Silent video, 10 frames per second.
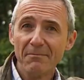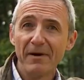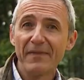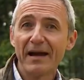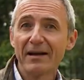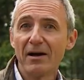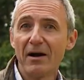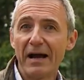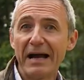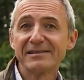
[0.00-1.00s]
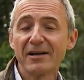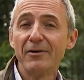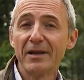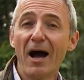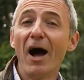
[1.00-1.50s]
but that car has
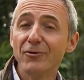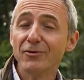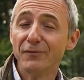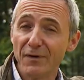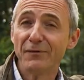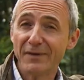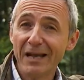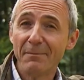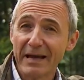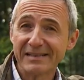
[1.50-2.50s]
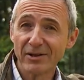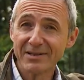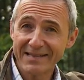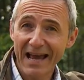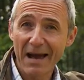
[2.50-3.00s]
only 115 PS on
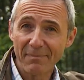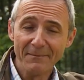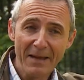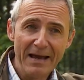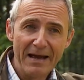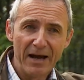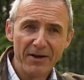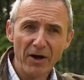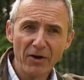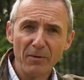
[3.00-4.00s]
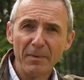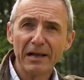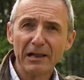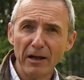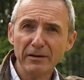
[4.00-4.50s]
tap. An
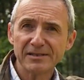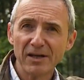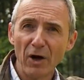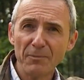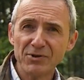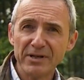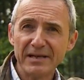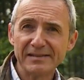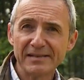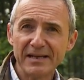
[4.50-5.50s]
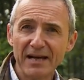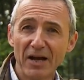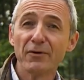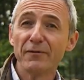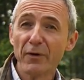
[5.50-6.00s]
arguably closer option is the
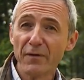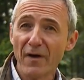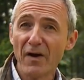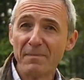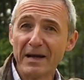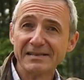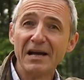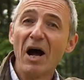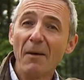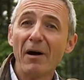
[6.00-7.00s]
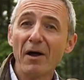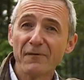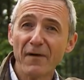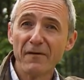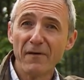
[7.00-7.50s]
145 PS Abarth
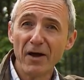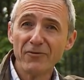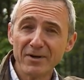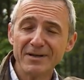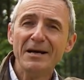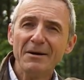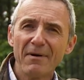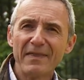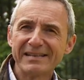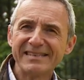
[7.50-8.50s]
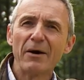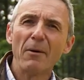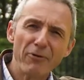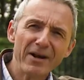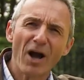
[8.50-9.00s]
500, but that's now a
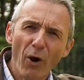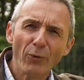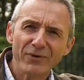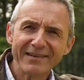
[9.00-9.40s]
pretty old